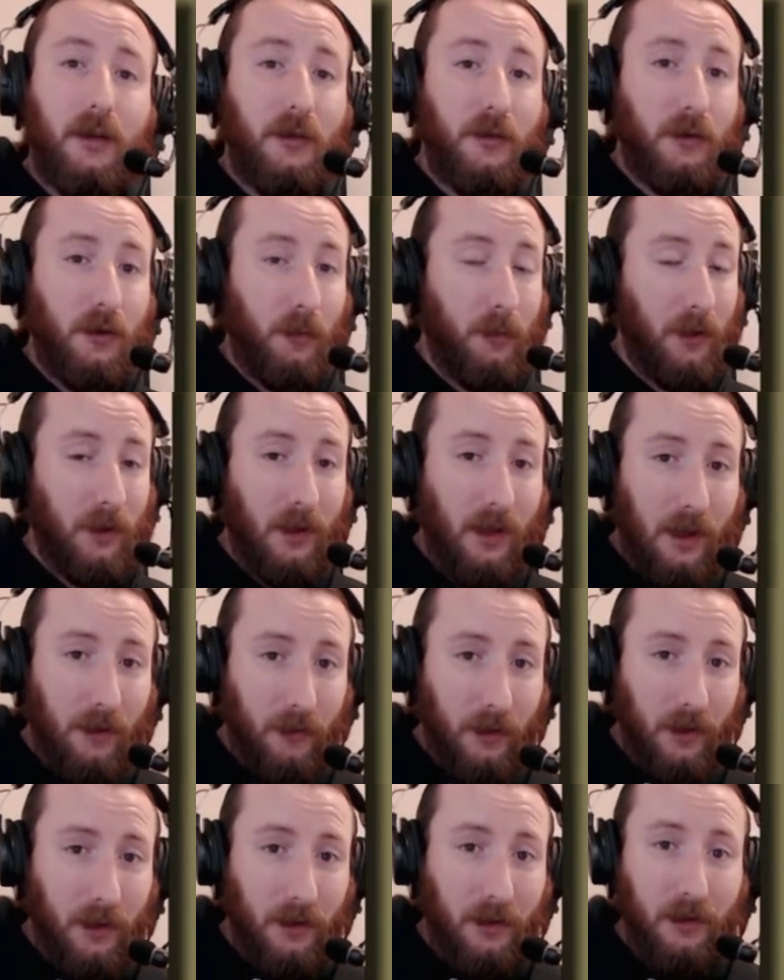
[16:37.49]
sharp
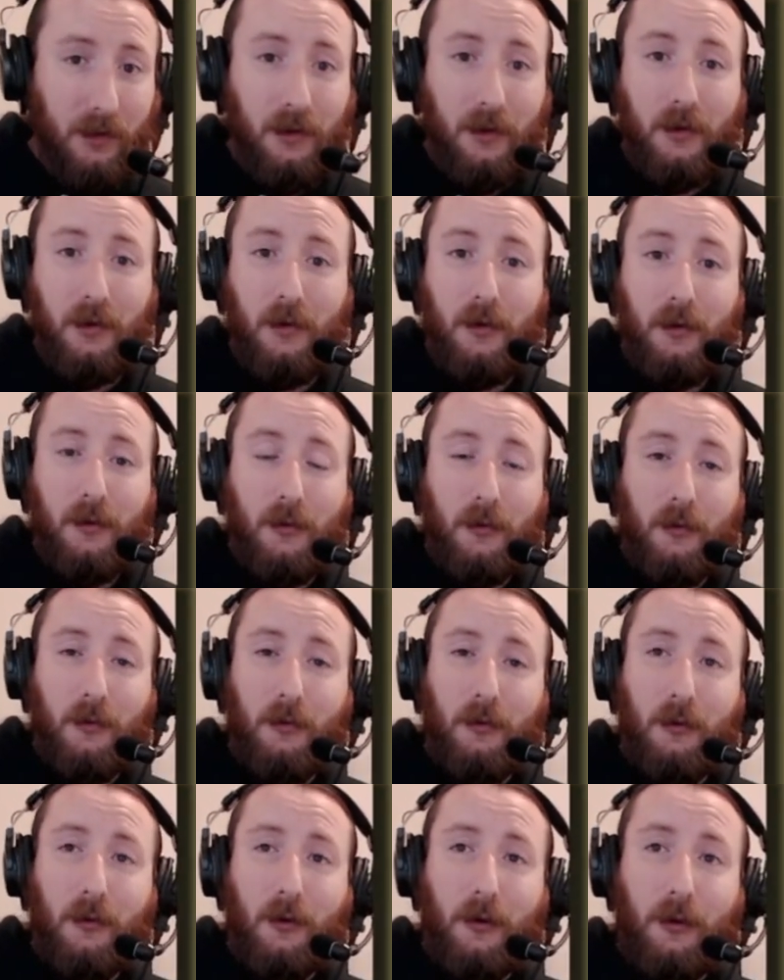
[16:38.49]
11,
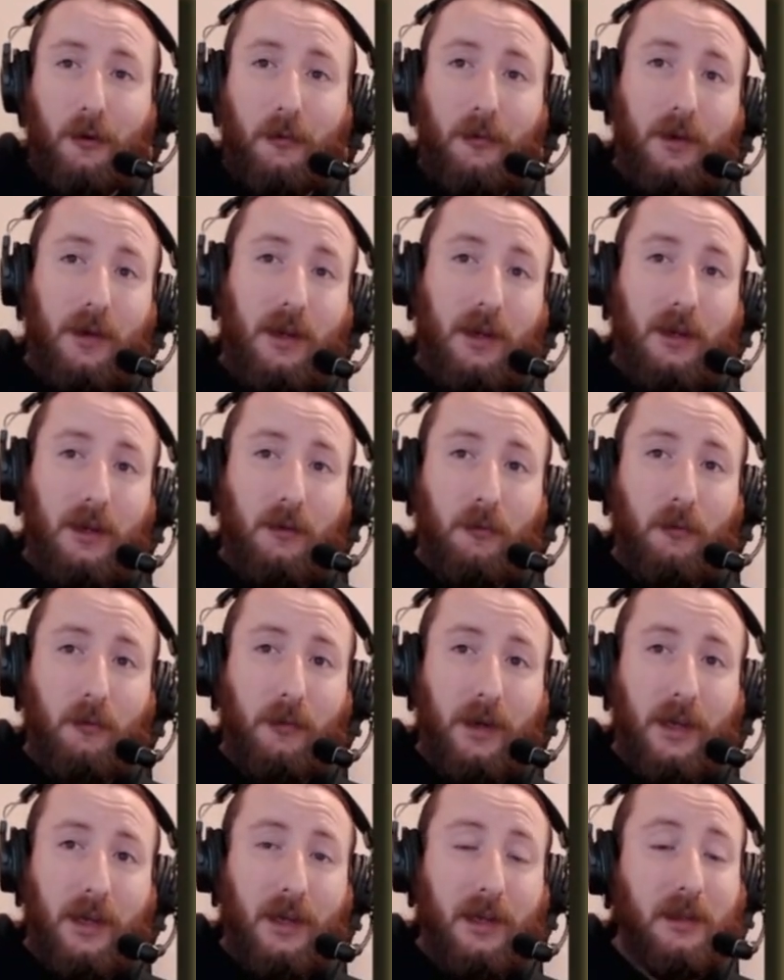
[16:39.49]
or when
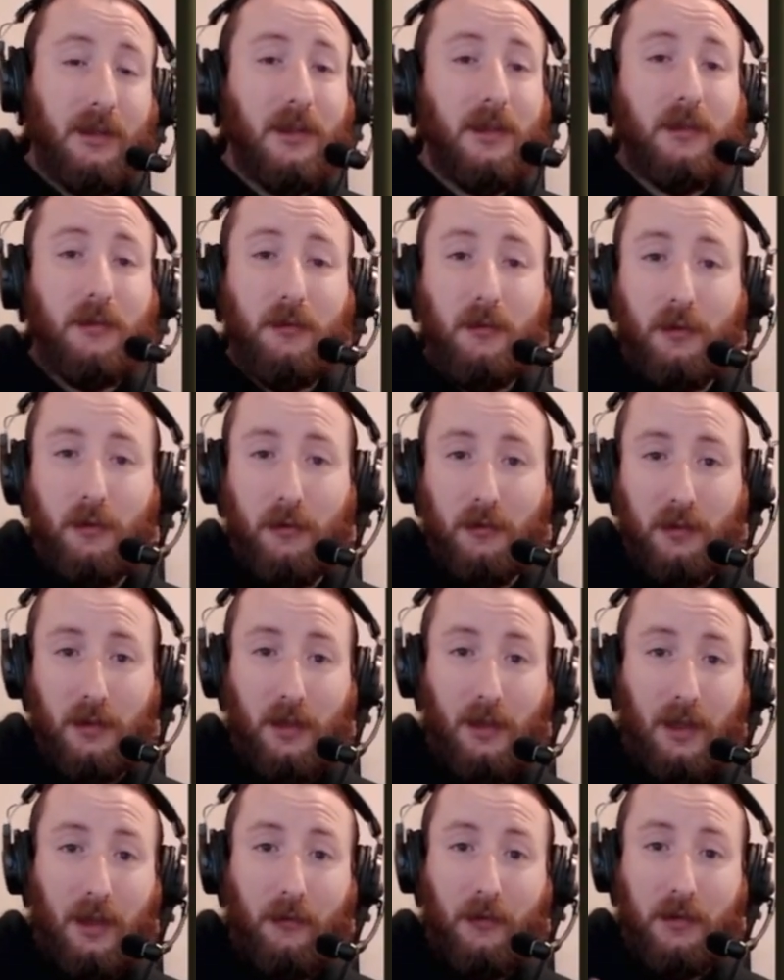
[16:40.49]
we get into those
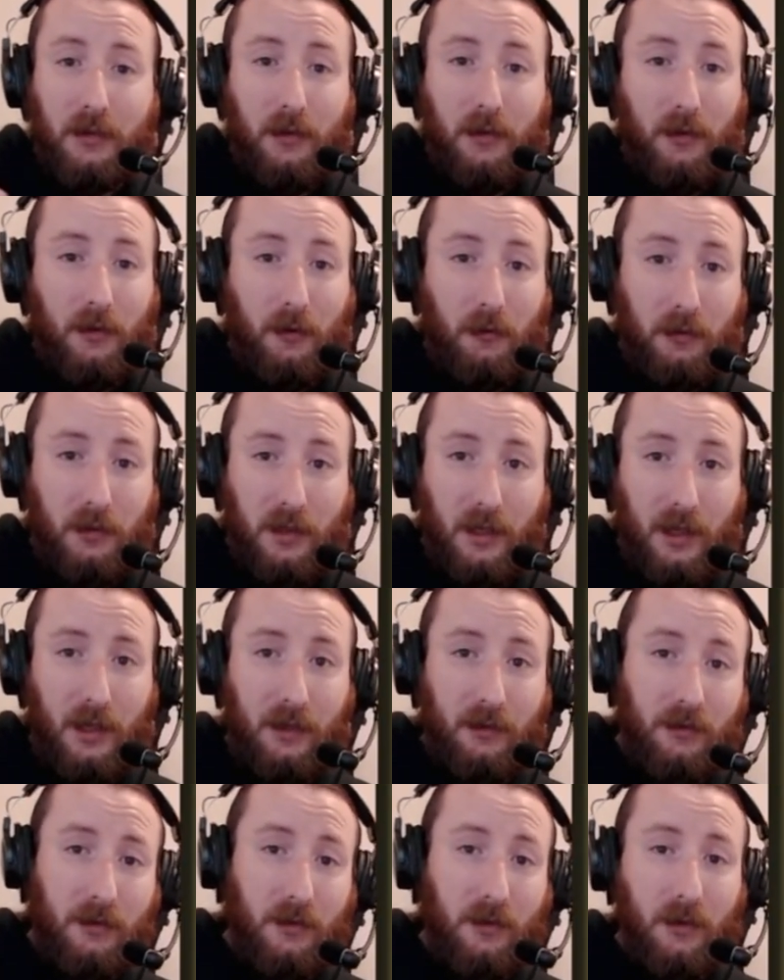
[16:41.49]
11ths and
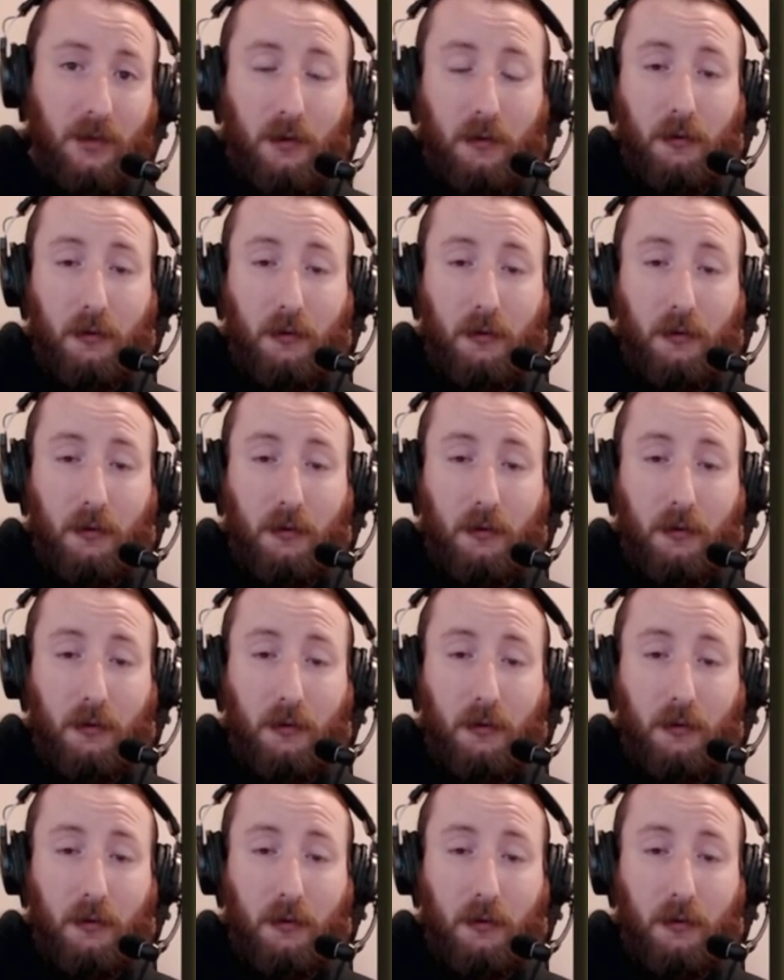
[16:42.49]
13ths,